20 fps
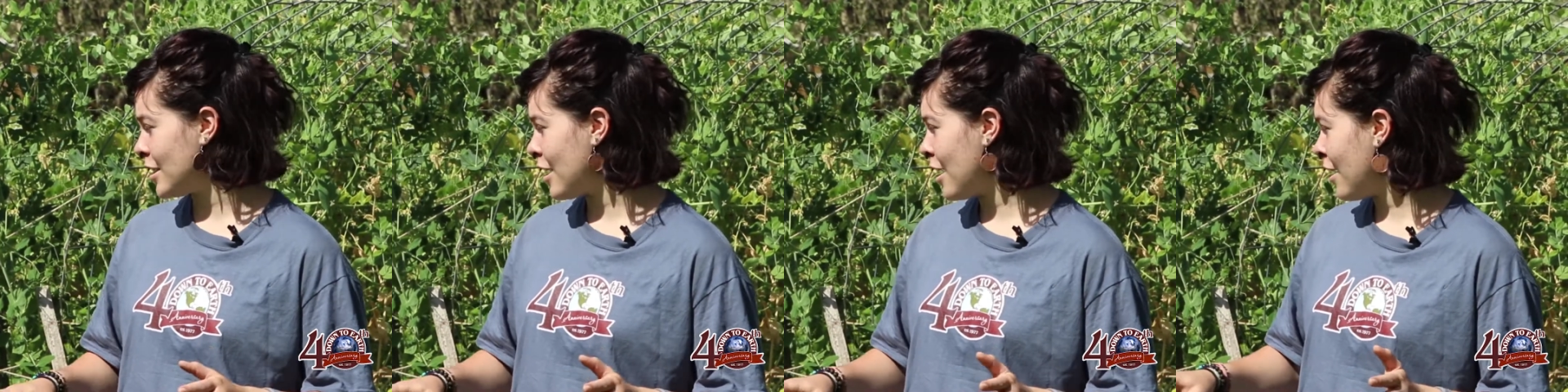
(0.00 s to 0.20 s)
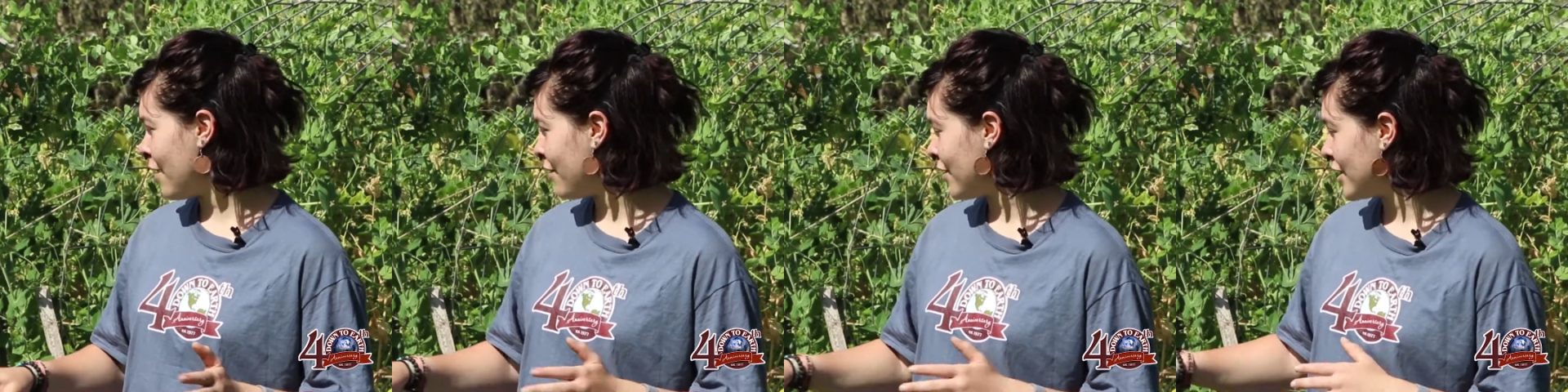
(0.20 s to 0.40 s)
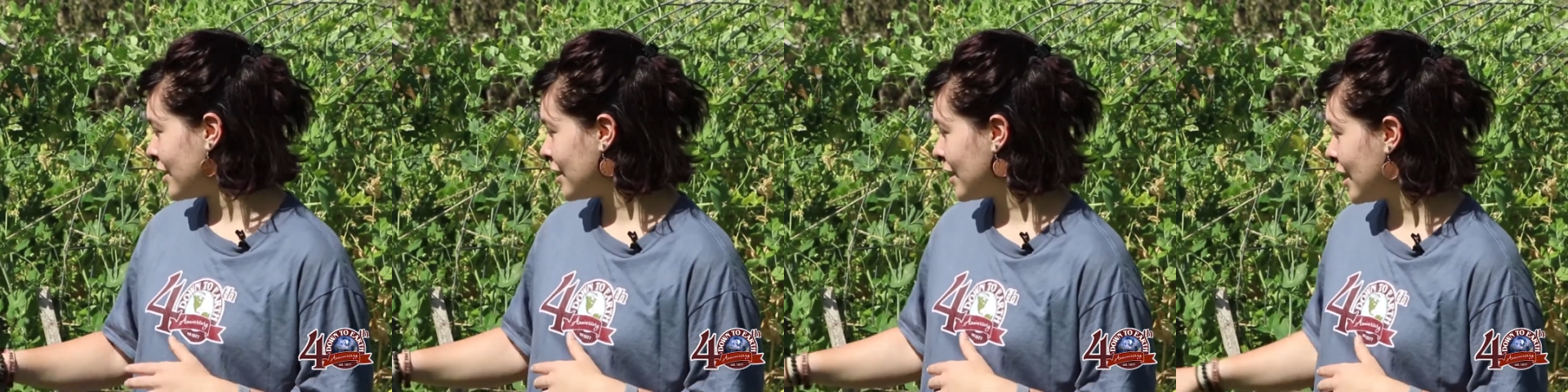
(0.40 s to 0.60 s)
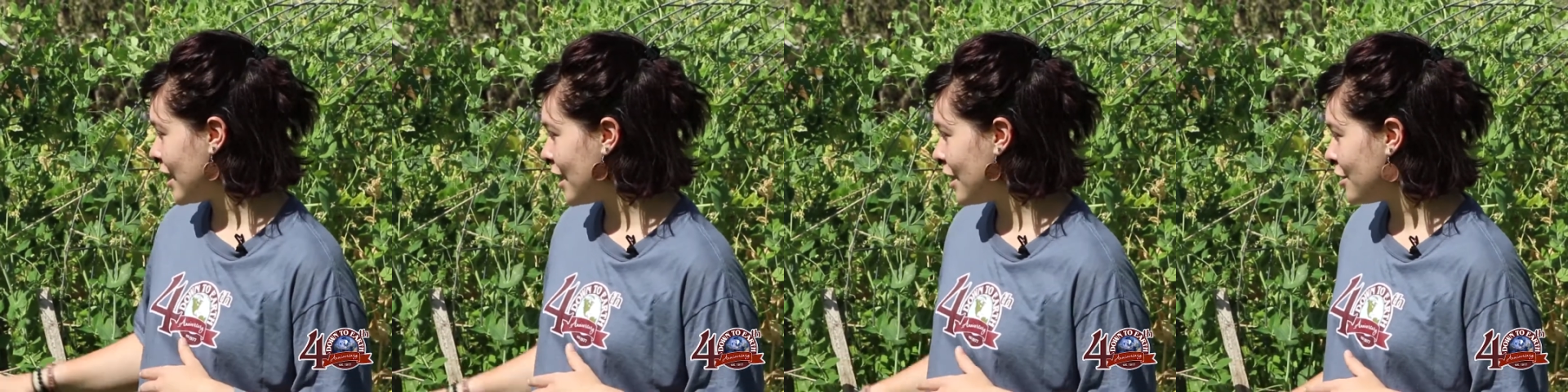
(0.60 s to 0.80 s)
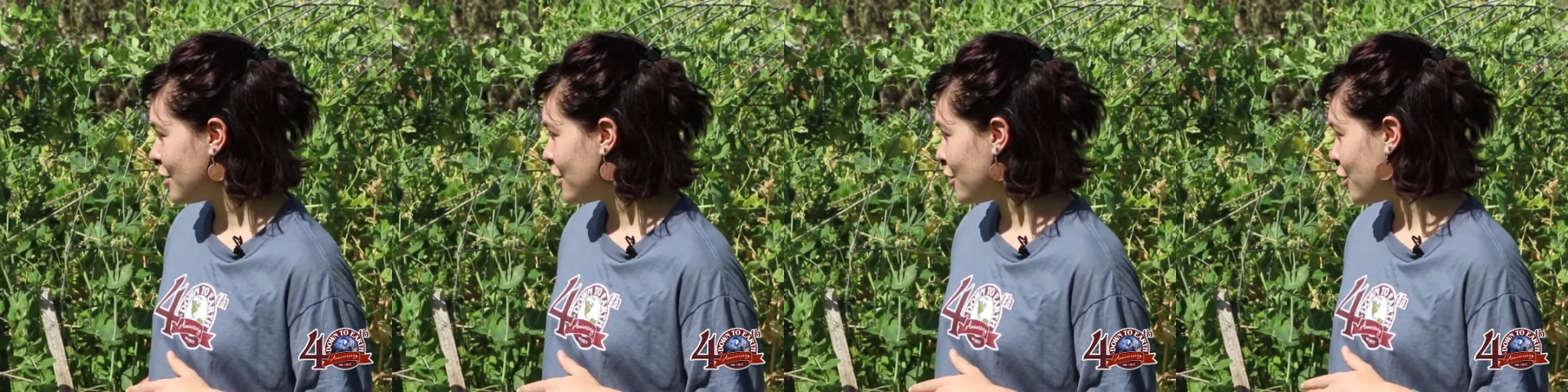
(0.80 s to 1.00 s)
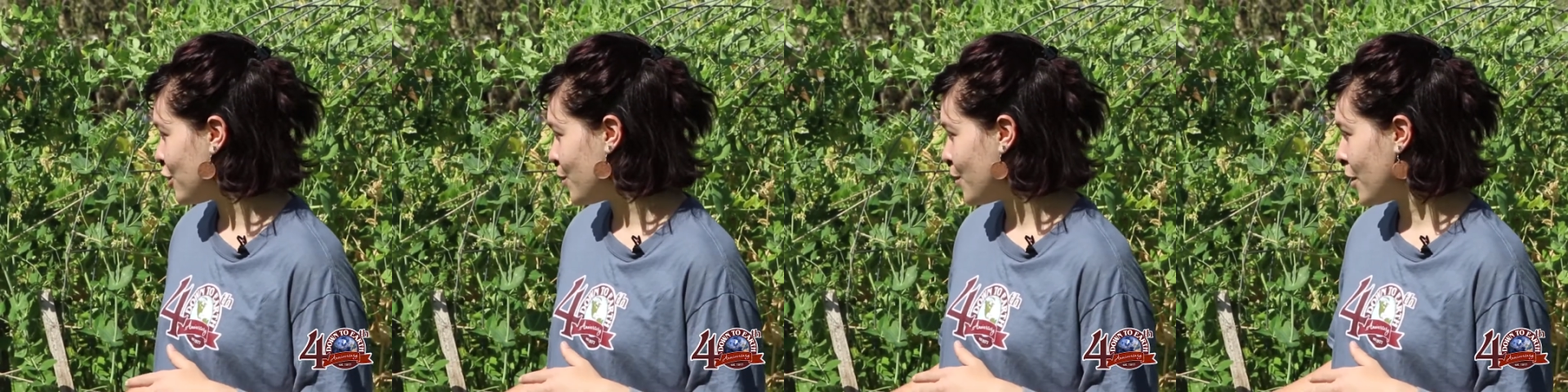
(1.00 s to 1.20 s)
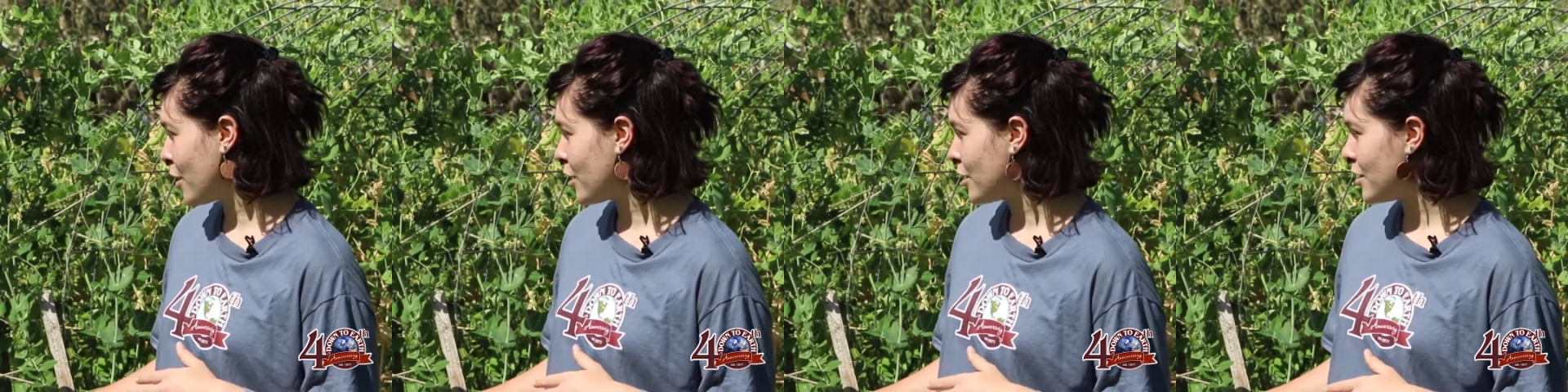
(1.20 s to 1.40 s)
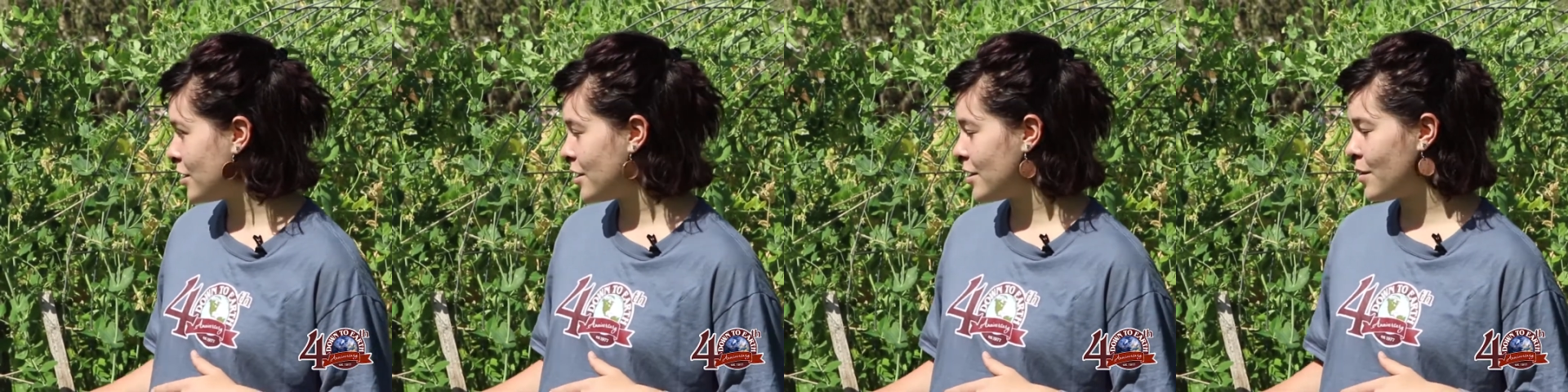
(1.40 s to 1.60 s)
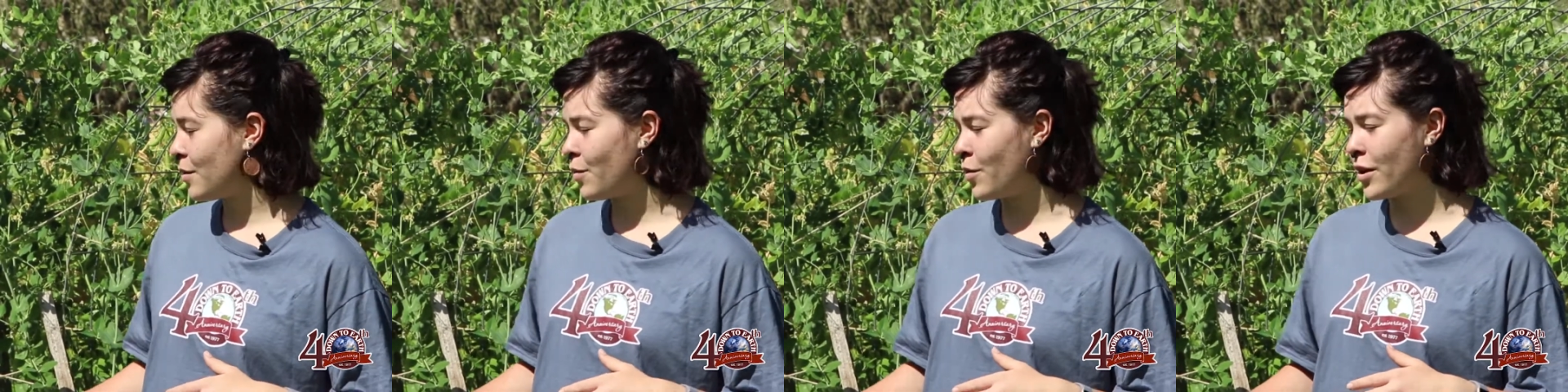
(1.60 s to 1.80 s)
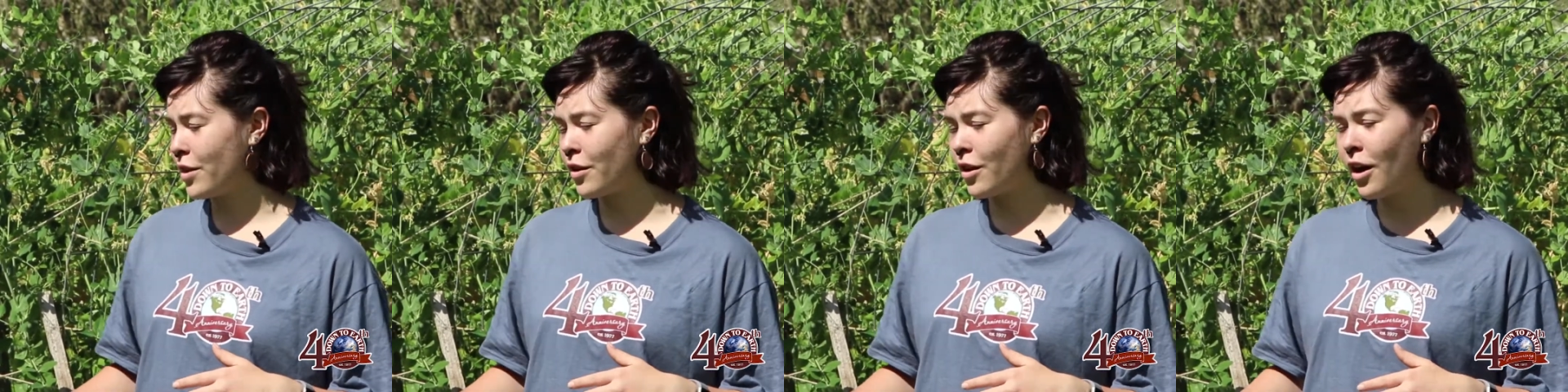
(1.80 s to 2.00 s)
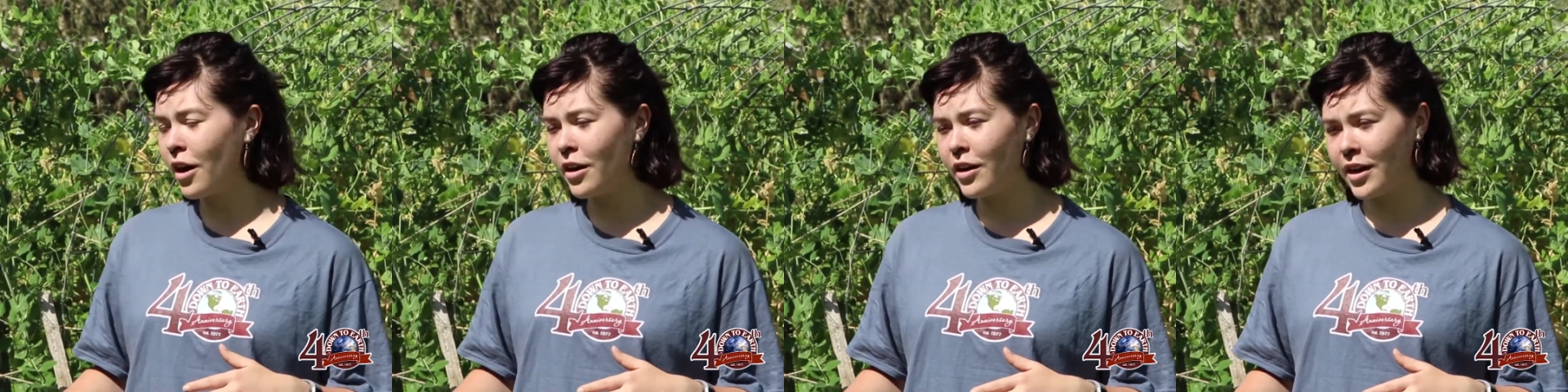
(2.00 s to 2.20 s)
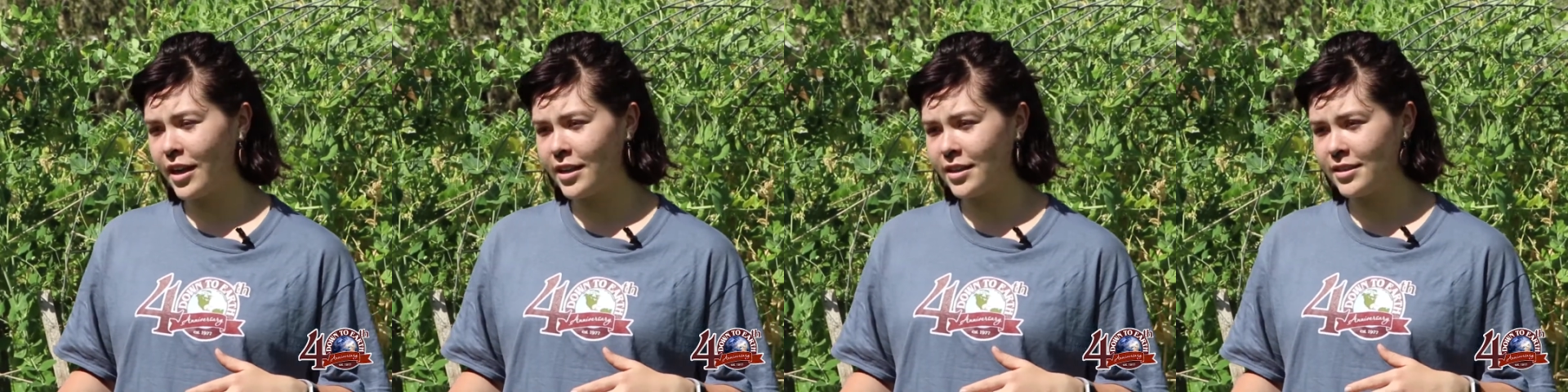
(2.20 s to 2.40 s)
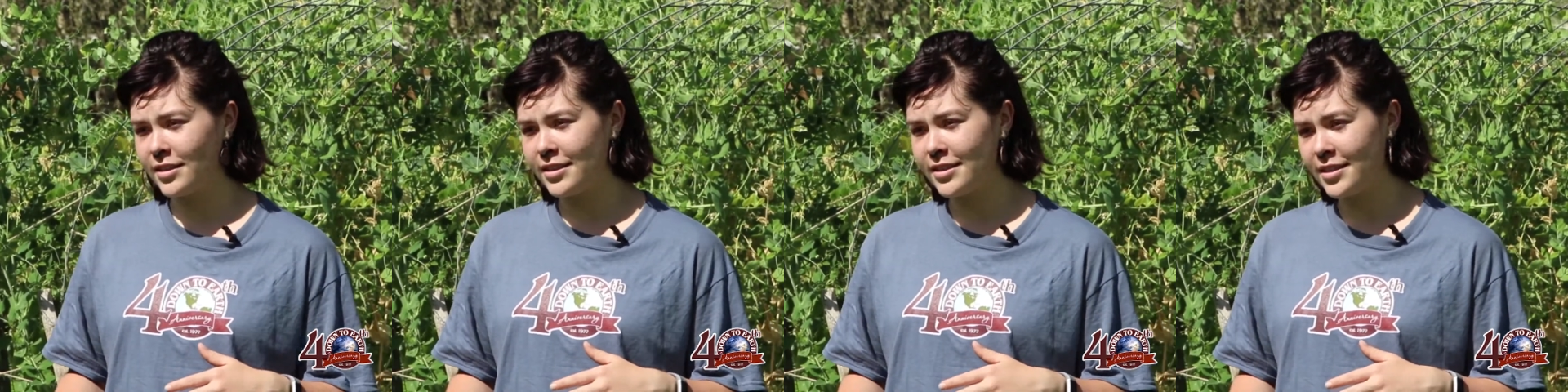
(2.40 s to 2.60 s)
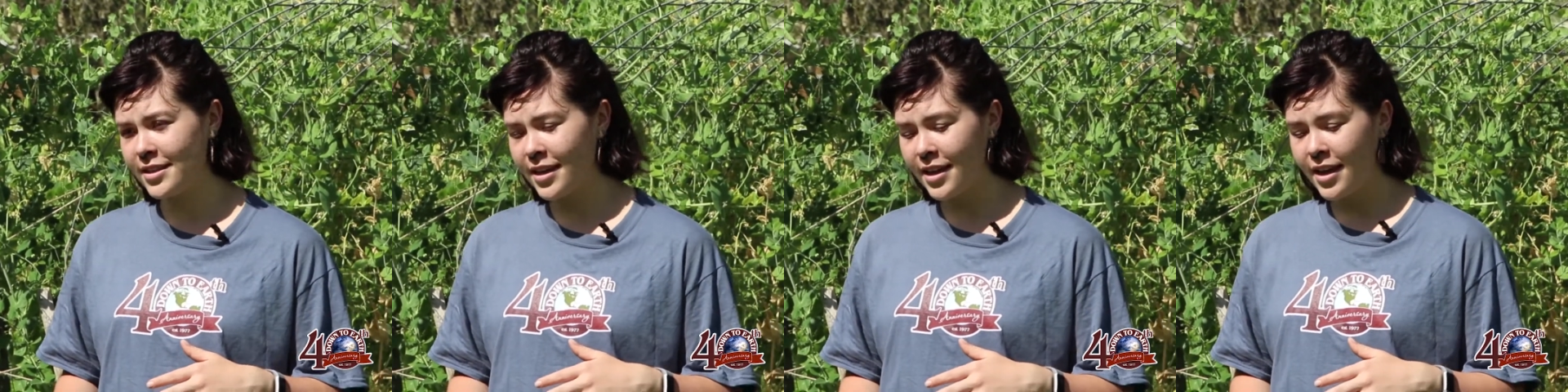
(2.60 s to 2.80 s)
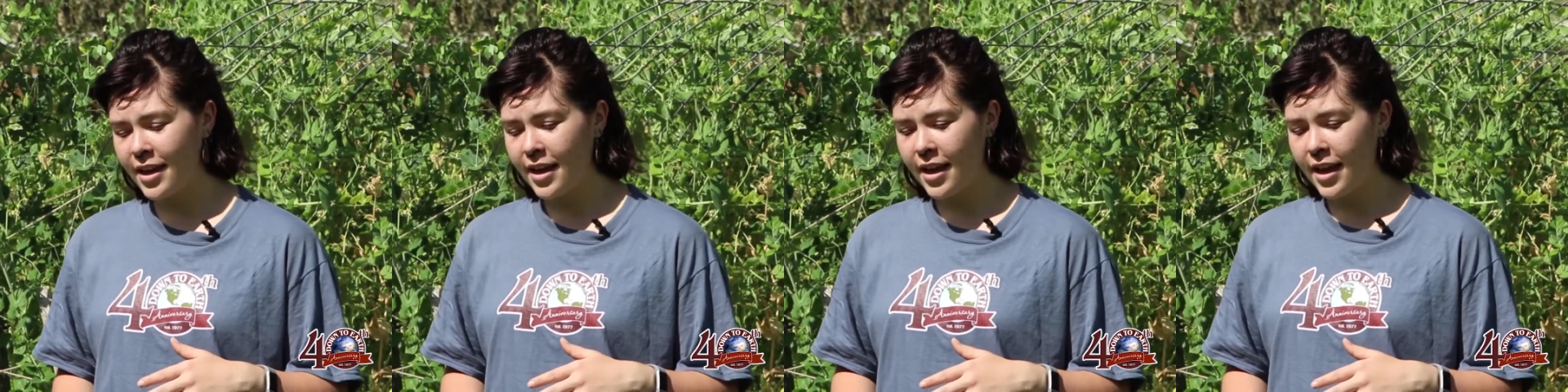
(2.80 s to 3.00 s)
and obviously interspersed with gardens.